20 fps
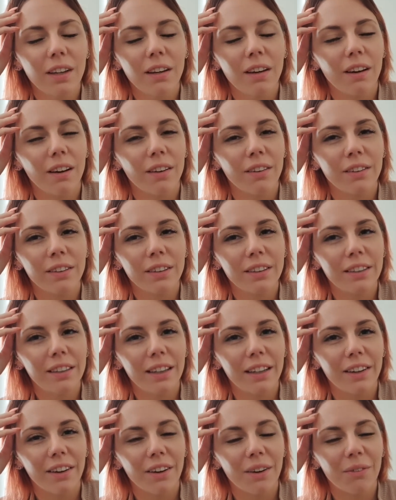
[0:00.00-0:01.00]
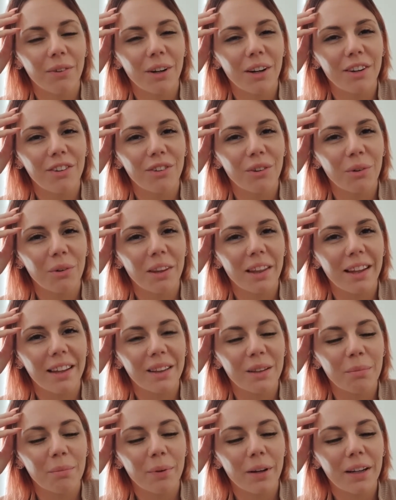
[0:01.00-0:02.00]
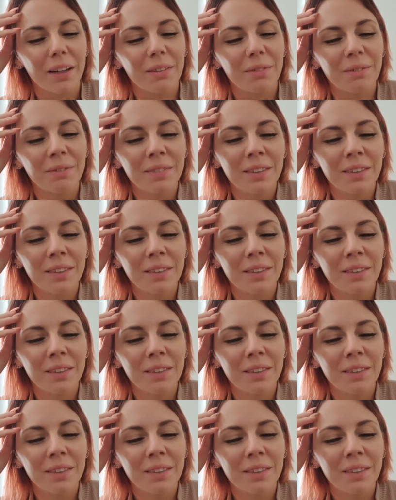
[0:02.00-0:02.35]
don't know what I'd do without them, but